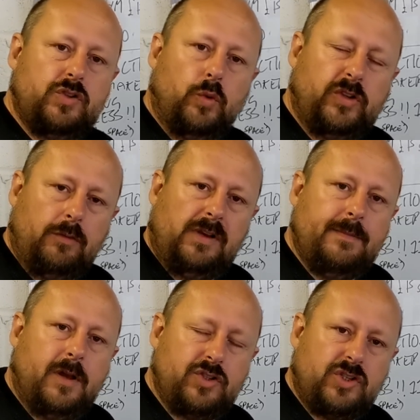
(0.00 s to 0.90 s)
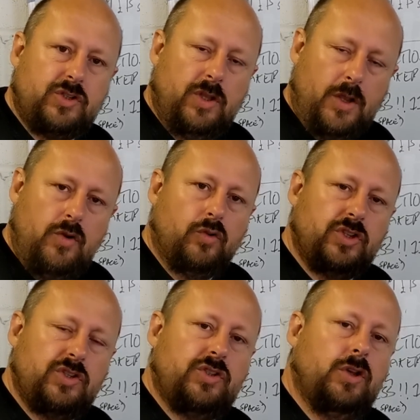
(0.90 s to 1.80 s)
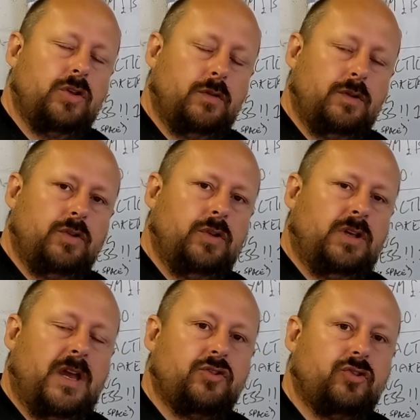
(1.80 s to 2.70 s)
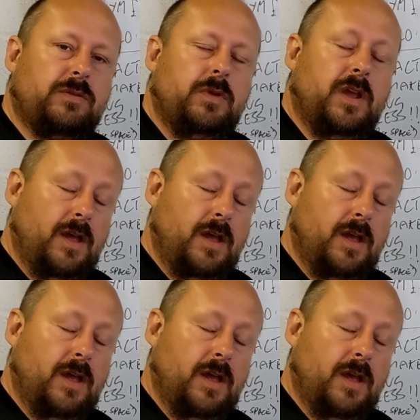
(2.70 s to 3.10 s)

Autoglym are not just a company